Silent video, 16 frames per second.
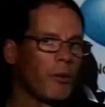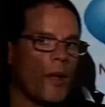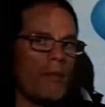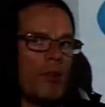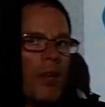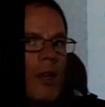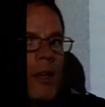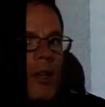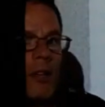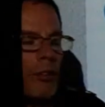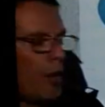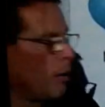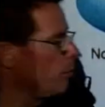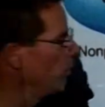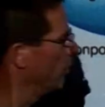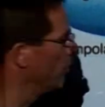we haven't done an
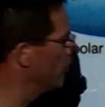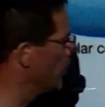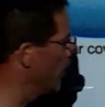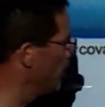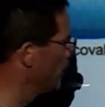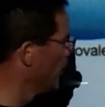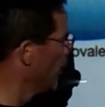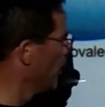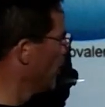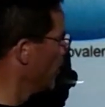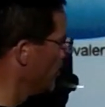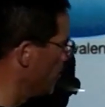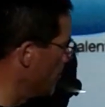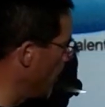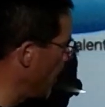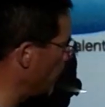example of yet,
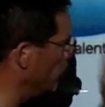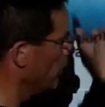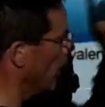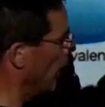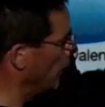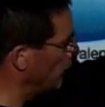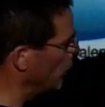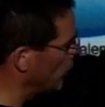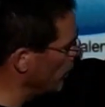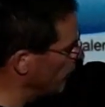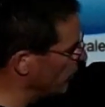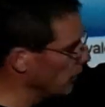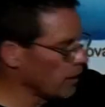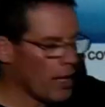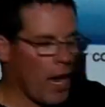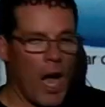the metal has
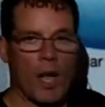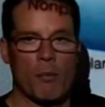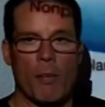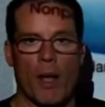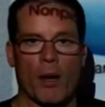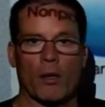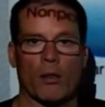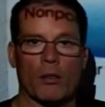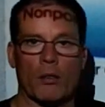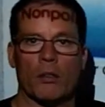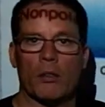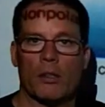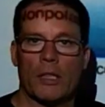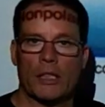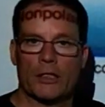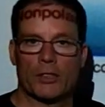given the non-metal
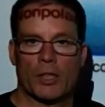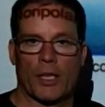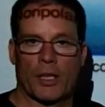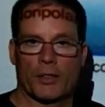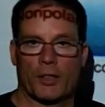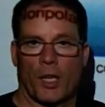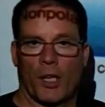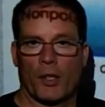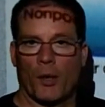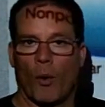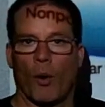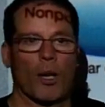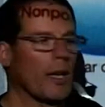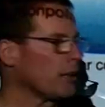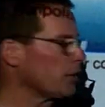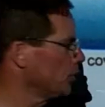its electron
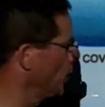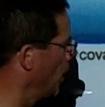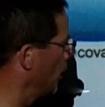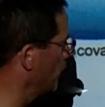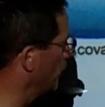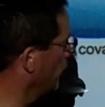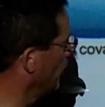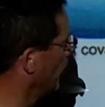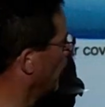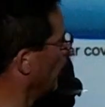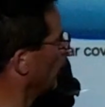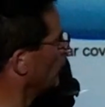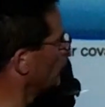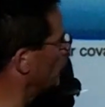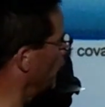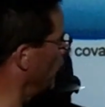or electrons.
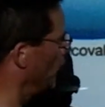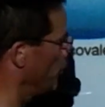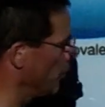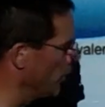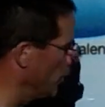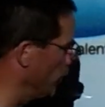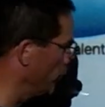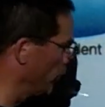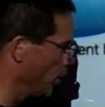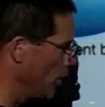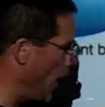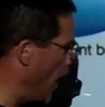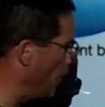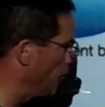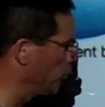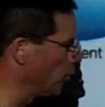So there is
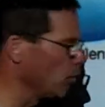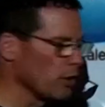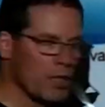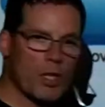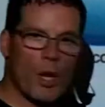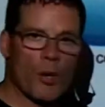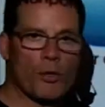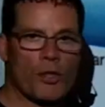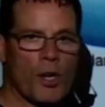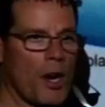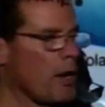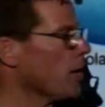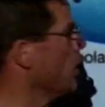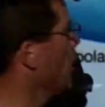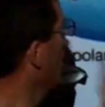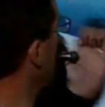absolutely no
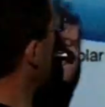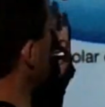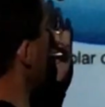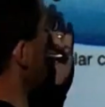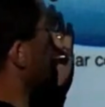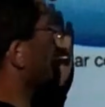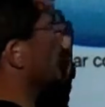sharing, no